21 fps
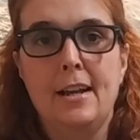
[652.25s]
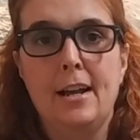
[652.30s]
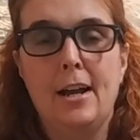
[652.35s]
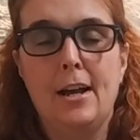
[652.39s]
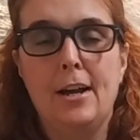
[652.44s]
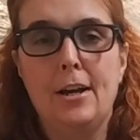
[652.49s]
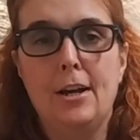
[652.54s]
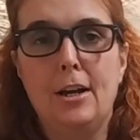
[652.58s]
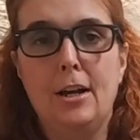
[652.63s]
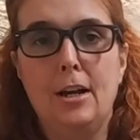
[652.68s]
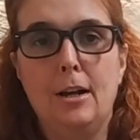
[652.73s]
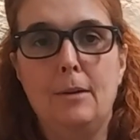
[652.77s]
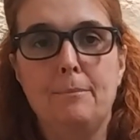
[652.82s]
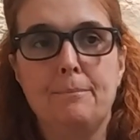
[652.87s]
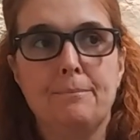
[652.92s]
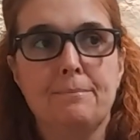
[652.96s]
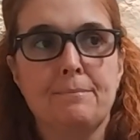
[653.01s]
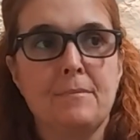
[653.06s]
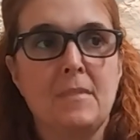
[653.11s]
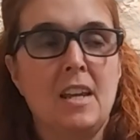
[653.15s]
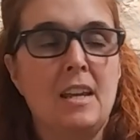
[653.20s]
I'm
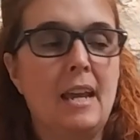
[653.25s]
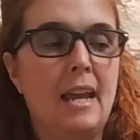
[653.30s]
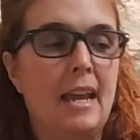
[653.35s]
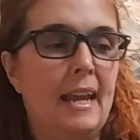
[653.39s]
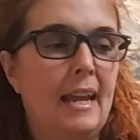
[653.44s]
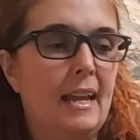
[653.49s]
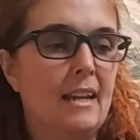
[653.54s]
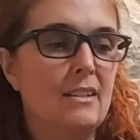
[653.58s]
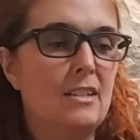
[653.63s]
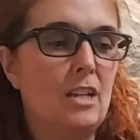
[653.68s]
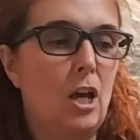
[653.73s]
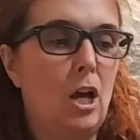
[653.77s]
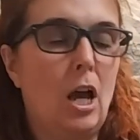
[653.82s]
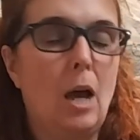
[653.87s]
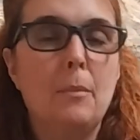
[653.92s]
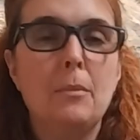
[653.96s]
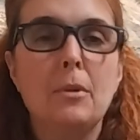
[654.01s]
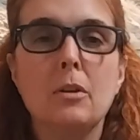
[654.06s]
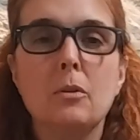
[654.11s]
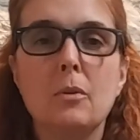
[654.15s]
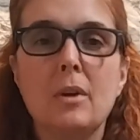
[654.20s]
going
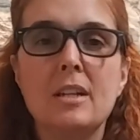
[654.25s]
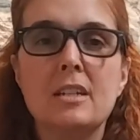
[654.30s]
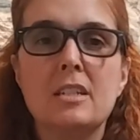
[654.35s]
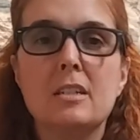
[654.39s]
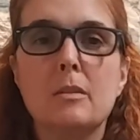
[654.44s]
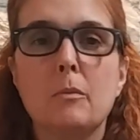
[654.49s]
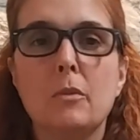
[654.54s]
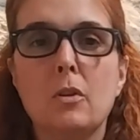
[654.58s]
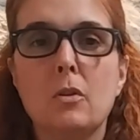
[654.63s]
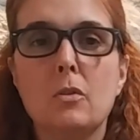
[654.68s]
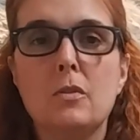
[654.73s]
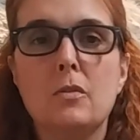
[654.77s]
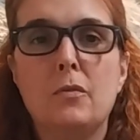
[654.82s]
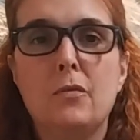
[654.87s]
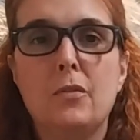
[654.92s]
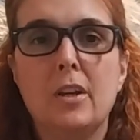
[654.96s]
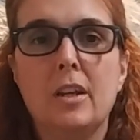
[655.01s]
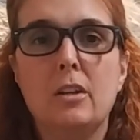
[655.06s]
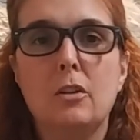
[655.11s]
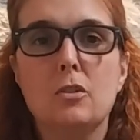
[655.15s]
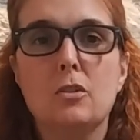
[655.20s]
to write some of those
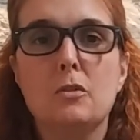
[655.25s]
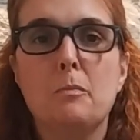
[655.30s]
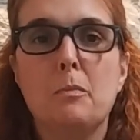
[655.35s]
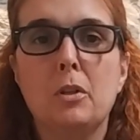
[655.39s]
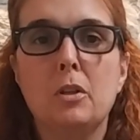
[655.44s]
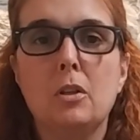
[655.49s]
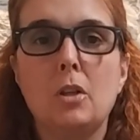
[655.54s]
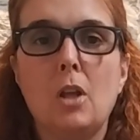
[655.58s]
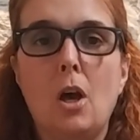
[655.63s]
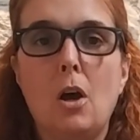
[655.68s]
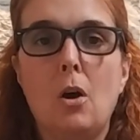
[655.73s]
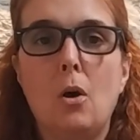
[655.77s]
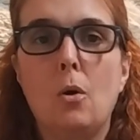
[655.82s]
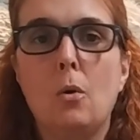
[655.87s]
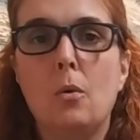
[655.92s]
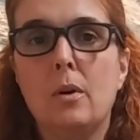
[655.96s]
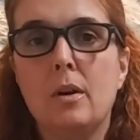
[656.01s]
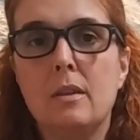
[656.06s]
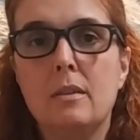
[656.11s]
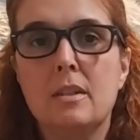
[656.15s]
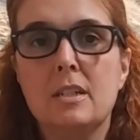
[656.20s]
figures
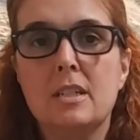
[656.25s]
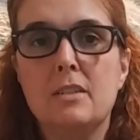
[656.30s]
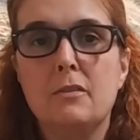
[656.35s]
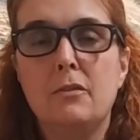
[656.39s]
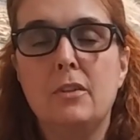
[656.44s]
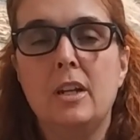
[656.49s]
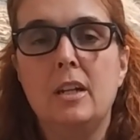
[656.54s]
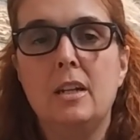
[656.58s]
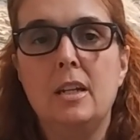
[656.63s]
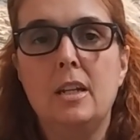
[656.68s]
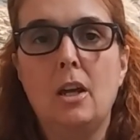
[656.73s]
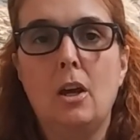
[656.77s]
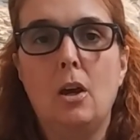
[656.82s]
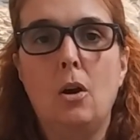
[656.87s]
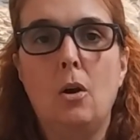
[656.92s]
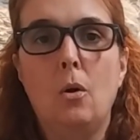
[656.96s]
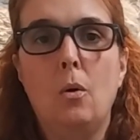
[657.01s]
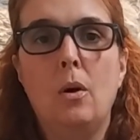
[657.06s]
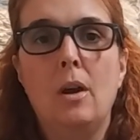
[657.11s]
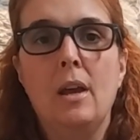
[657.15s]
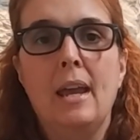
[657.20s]
below this
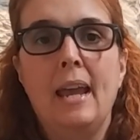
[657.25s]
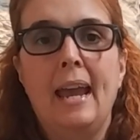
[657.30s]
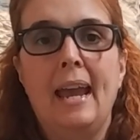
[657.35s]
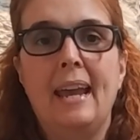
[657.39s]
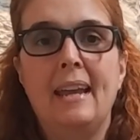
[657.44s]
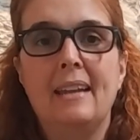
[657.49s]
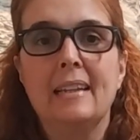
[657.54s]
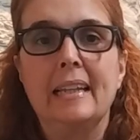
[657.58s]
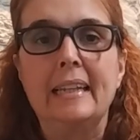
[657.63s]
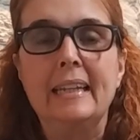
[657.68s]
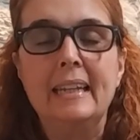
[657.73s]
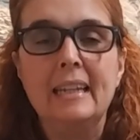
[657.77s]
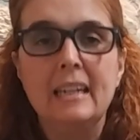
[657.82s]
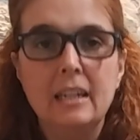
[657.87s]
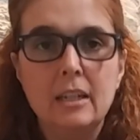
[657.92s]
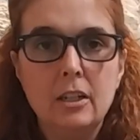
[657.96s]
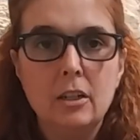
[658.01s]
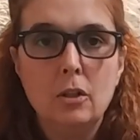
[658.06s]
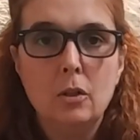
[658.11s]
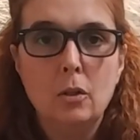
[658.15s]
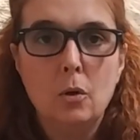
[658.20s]
video and link
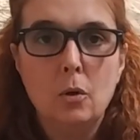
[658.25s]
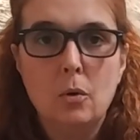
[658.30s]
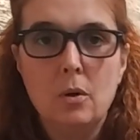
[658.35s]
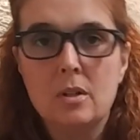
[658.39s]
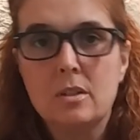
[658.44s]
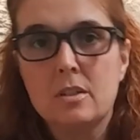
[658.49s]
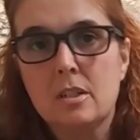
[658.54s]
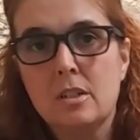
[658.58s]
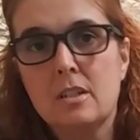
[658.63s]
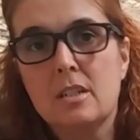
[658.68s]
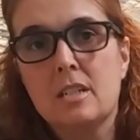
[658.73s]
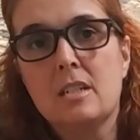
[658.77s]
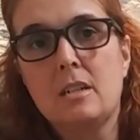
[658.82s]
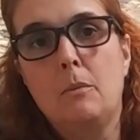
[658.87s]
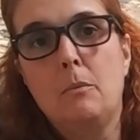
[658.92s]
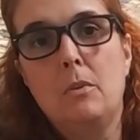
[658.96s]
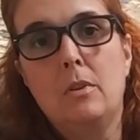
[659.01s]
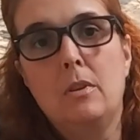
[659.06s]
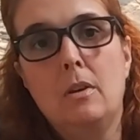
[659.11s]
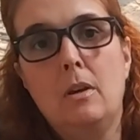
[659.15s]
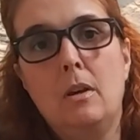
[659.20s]
you to some
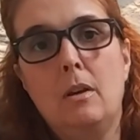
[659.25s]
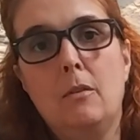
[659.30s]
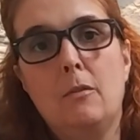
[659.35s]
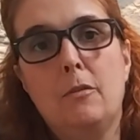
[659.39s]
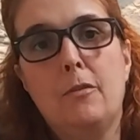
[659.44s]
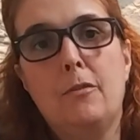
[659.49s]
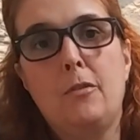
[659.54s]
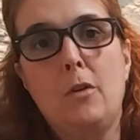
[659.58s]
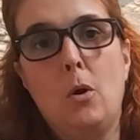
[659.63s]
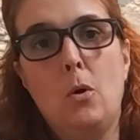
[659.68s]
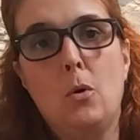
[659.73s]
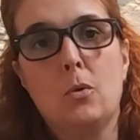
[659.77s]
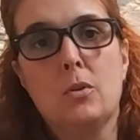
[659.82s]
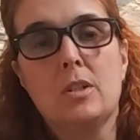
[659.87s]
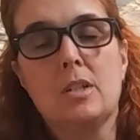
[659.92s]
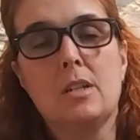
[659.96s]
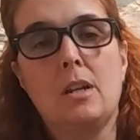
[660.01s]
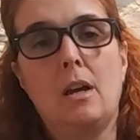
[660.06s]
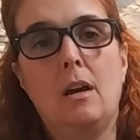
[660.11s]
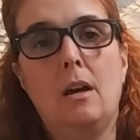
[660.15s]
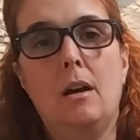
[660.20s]
of the
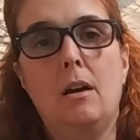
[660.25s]
folks